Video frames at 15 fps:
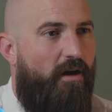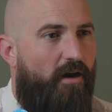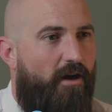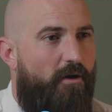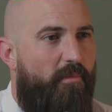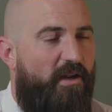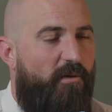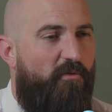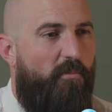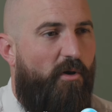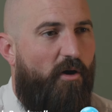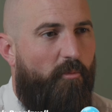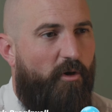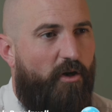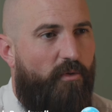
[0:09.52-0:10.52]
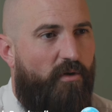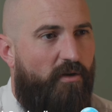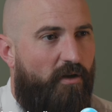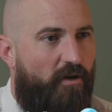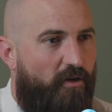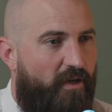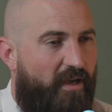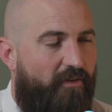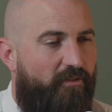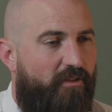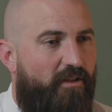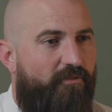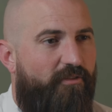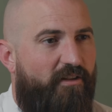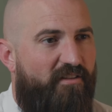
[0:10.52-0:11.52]
Hi, my name is Mark Breakwell. I look after
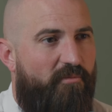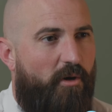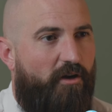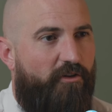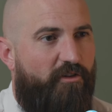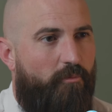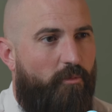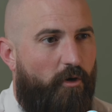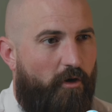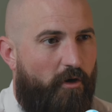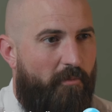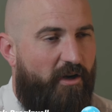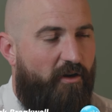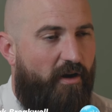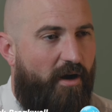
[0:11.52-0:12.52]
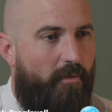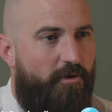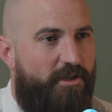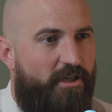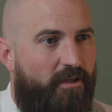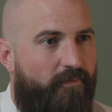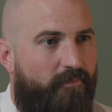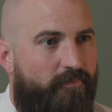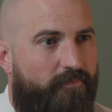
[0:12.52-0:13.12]
the Affinity Partnership Programme here at Apogee.